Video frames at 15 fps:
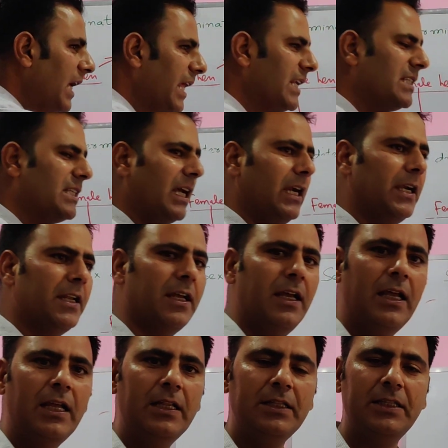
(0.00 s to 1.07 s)
the result,
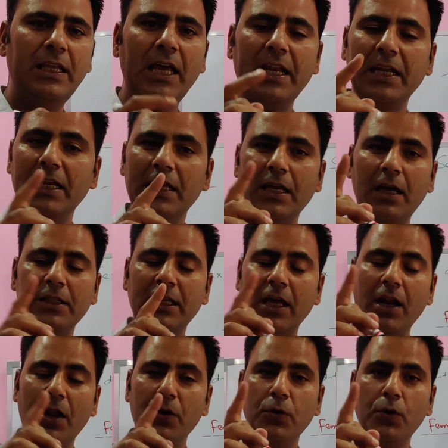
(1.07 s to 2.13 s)

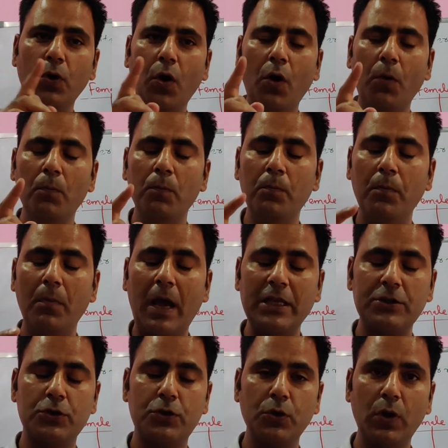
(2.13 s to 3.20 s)
there are no
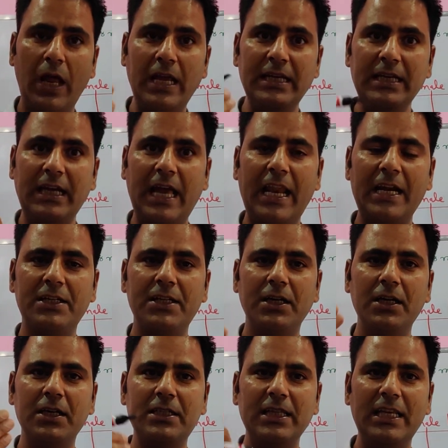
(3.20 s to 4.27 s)
masculine
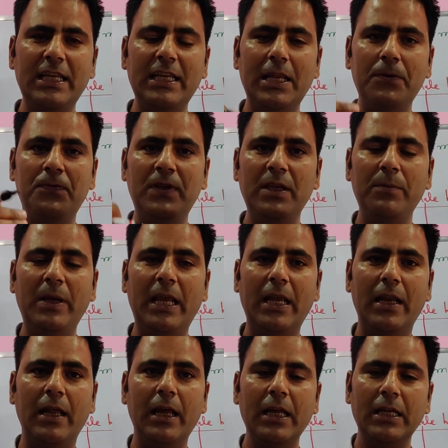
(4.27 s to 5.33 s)
characters in a
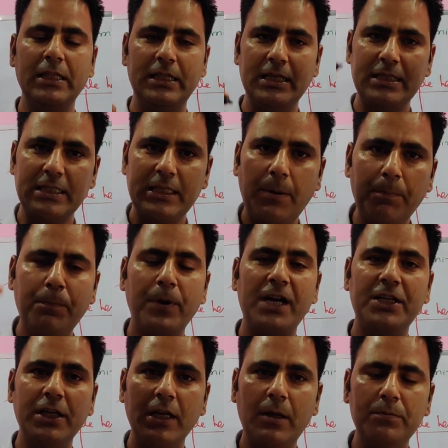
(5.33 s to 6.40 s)
female. The
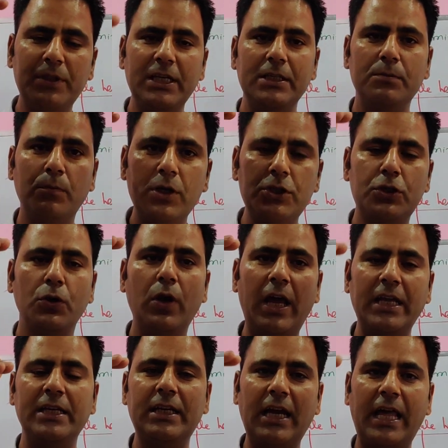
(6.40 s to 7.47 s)
suppression of these
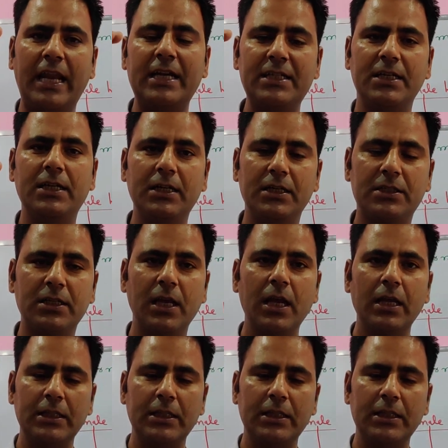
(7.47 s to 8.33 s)
masculine characters